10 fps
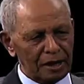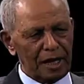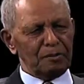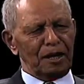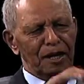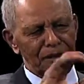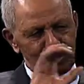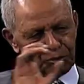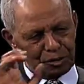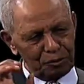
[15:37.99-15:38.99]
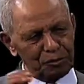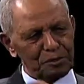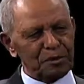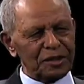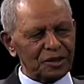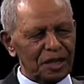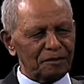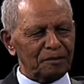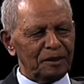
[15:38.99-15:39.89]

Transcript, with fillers: I took the film myself.